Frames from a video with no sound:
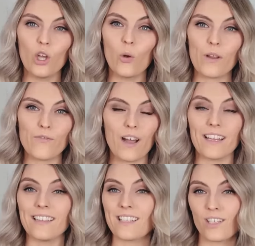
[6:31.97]
We
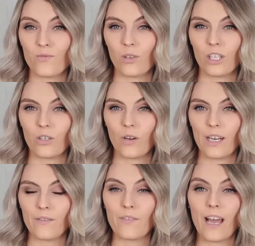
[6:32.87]
find this is really
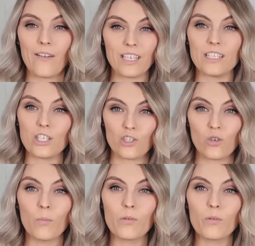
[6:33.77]
great for having additional